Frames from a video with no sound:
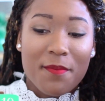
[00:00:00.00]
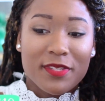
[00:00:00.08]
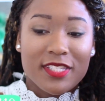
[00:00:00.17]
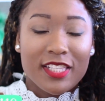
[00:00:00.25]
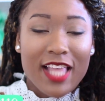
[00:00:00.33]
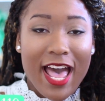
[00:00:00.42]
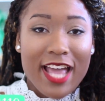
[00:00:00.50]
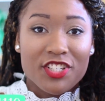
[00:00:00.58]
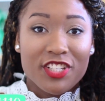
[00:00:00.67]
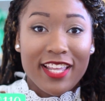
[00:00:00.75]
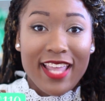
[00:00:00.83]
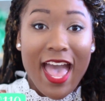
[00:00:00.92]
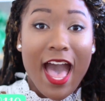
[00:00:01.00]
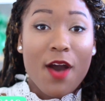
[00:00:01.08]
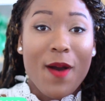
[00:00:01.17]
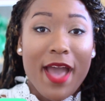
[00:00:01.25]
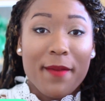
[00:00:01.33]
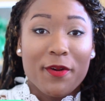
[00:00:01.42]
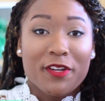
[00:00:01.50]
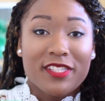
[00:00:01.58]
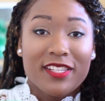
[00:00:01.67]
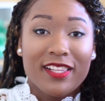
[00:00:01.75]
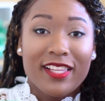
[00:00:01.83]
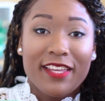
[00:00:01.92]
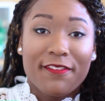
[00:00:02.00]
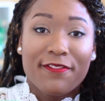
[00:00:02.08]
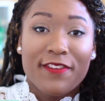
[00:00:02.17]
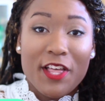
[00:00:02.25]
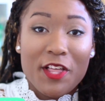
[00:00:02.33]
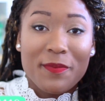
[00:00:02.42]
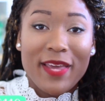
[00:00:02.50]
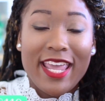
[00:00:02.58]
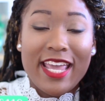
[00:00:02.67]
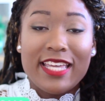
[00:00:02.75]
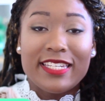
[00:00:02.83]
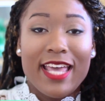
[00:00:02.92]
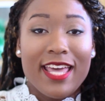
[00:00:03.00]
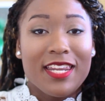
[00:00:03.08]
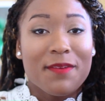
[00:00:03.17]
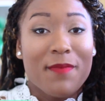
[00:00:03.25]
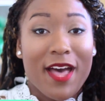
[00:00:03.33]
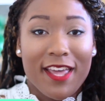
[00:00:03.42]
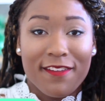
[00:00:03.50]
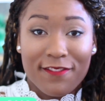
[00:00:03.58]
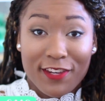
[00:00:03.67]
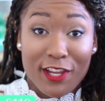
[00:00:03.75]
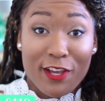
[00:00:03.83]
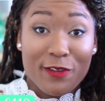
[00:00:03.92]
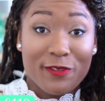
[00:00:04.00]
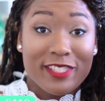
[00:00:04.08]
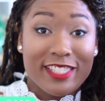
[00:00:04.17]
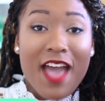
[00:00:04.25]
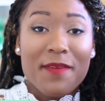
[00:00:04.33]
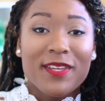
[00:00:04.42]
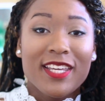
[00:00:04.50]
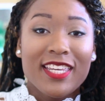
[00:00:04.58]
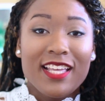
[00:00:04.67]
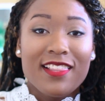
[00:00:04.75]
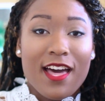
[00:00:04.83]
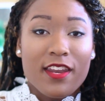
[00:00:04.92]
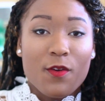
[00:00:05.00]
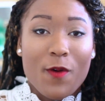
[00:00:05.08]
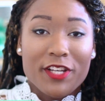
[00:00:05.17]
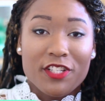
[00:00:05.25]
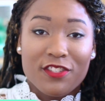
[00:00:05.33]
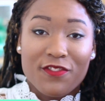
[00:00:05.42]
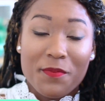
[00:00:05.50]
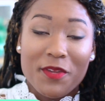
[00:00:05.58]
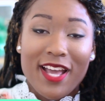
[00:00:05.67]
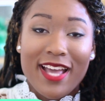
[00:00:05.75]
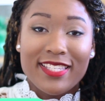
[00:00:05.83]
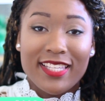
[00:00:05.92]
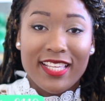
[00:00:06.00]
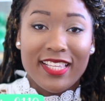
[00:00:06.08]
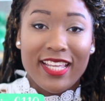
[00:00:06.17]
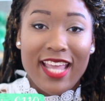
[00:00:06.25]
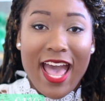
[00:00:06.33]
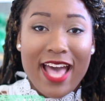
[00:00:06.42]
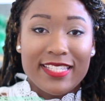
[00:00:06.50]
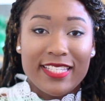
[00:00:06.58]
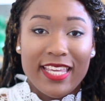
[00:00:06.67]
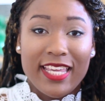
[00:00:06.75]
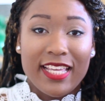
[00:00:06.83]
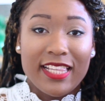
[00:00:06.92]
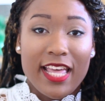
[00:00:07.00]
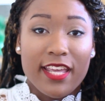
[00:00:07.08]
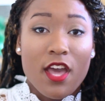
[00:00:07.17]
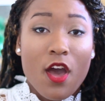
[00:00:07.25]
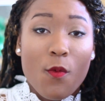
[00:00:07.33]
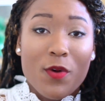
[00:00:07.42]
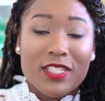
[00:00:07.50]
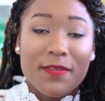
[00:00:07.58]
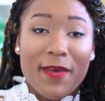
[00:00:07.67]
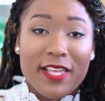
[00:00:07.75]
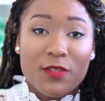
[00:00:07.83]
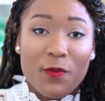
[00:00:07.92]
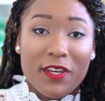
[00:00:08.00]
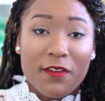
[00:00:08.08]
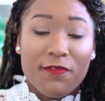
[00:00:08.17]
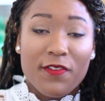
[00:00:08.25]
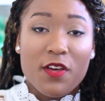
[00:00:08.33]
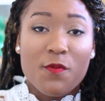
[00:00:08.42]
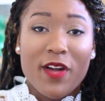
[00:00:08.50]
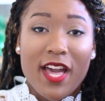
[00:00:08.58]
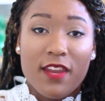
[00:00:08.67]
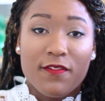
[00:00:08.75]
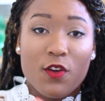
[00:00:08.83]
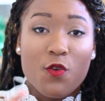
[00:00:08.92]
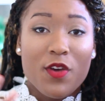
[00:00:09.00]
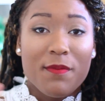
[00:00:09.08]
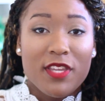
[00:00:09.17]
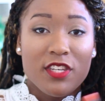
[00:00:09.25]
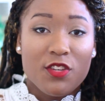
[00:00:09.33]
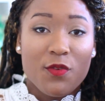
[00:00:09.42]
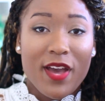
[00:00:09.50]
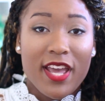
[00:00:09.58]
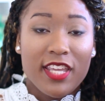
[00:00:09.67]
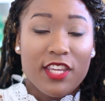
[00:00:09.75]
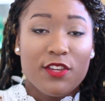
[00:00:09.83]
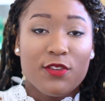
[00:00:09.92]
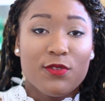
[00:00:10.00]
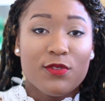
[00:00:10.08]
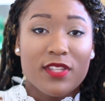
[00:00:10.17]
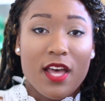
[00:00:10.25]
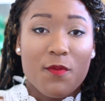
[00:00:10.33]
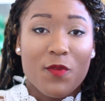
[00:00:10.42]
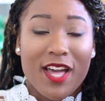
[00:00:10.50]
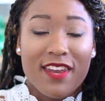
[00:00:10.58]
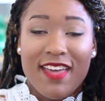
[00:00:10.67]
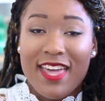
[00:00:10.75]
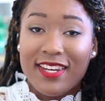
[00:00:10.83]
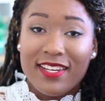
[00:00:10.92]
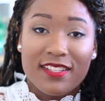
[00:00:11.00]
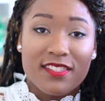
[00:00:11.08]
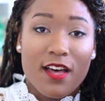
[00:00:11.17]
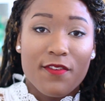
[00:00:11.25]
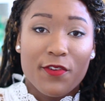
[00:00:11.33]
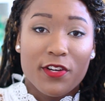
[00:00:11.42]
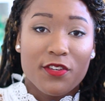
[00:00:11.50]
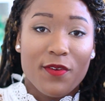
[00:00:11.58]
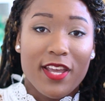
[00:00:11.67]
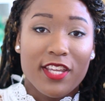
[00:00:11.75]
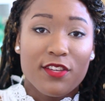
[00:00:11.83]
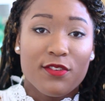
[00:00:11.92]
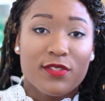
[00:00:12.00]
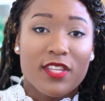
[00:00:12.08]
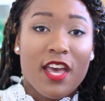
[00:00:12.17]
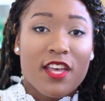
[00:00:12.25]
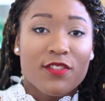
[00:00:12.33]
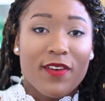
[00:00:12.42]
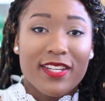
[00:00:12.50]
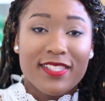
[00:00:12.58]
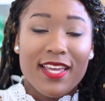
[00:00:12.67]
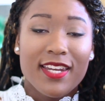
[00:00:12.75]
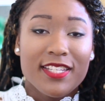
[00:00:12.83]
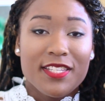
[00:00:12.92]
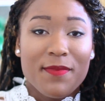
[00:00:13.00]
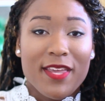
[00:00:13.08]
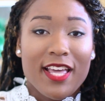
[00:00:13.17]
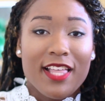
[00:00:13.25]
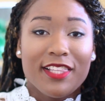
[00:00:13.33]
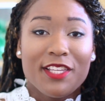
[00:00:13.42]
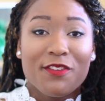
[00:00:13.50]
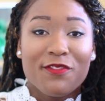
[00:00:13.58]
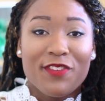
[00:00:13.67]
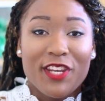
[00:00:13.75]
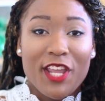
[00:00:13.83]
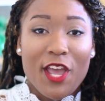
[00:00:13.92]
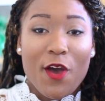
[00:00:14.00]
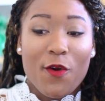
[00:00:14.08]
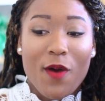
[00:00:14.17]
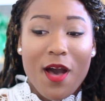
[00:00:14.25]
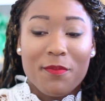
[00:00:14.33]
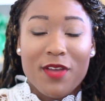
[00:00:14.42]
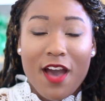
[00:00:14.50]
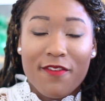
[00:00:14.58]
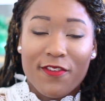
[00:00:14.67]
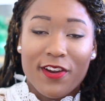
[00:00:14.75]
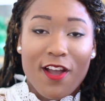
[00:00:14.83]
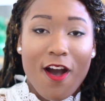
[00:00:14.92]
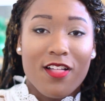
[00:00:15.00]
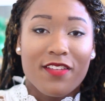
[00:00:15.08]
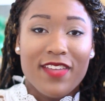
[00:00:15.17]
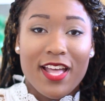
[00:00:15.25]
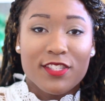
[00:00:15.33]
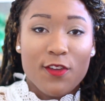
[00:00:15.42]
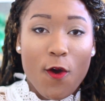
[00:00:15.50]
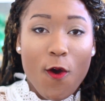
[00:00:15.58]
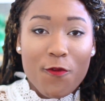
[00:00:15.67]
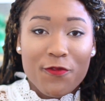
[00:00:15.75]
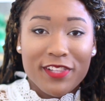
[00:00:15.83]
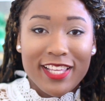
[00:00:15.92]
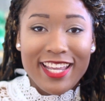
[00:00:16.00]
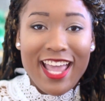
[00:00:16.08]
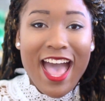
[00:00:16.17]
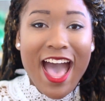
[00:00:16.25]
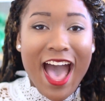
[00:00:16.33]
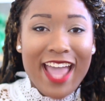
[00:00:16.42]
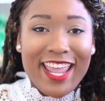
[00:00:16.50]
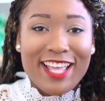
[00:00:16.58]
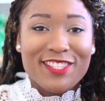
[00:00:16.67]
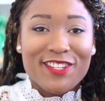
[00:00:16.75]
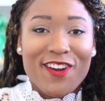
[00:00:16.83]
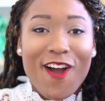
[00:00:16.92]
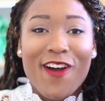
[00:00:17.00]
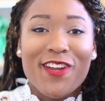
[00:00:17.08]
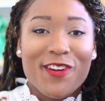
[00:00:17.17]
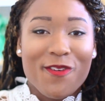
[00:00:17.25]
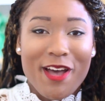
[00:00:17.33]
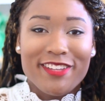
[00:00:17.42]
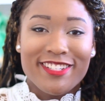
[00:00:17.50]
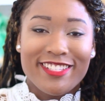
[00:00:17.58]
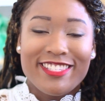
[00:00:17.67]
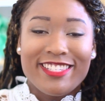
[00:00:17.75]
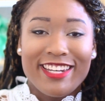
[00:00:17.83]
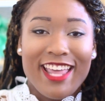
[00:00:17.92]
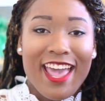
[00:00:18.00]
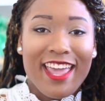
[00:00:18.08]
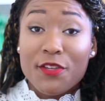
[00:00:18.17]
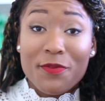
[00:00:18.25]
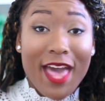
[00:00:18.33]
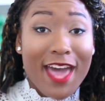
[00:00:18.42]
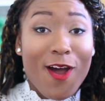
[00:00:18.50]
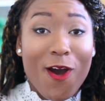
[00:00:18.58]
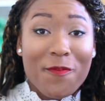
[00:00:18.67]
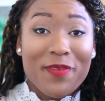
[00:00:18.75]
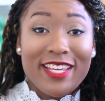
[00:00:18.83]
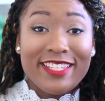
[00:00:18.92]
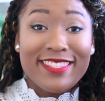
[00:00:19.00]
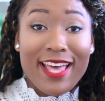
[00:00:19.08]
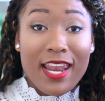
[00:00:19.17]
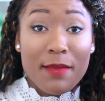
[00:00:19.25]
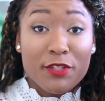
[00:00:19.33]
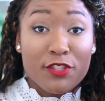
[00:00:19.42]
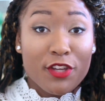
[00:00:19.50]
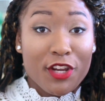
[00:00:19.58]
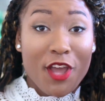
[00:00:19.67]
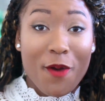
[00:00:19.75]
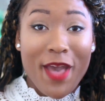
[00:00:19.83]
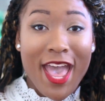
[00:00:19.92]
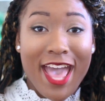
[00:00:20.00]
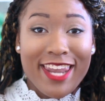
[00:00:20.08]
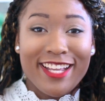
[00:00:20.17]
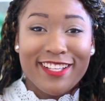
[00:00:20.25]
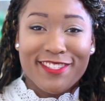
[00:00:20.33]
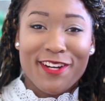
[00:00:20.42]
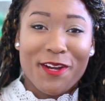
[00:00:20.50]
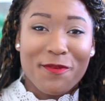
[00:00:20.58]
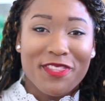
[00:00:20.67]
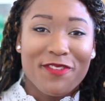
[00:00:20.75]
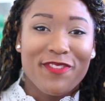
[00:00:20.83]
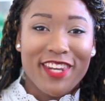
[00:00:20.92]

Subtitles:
slash like how I personally film and edit my videos. I've been getting a lot of questions from you guys lately asking like what's the best way to film, what kind of equipment do I use, what kind of editing software do I use. So I decided to make a little video covering all of that. So hopefully I answer all your questions today. So that all being said, I'm just going to go ahead and get started with the